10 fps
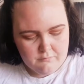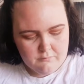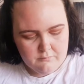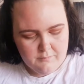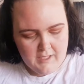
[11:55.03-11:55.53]

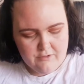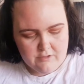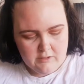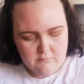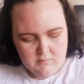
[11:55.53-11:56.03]
bad
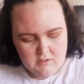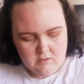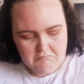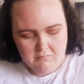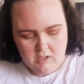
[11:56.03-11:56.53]
dreams,
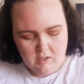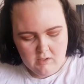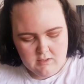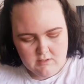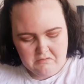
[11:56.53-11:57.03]
and
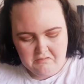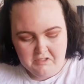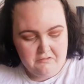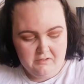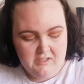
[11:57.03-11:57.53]
it
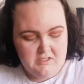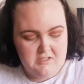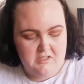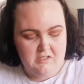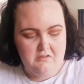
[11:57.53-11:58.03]
literally just
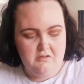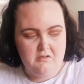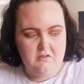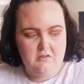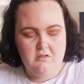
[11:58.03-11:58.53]
said
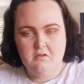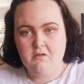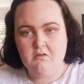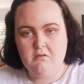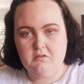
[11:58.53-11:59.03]

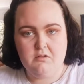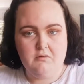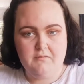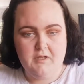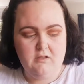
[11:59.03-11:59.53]

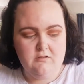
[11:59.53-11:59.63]
coffee,